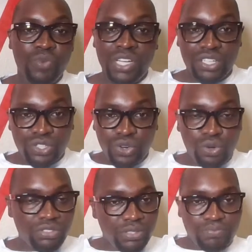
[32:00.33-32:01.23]
time when it
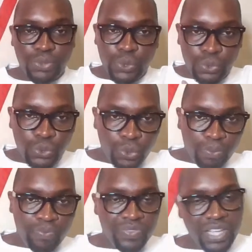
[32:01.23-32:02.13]
snows,
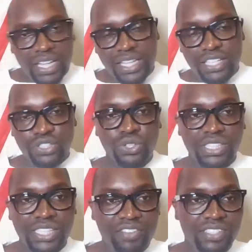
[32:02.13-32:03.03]
there's
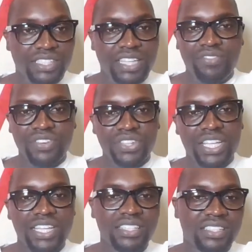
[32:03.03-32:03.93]
no service.
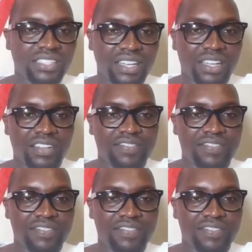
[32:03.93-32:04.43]
Everything is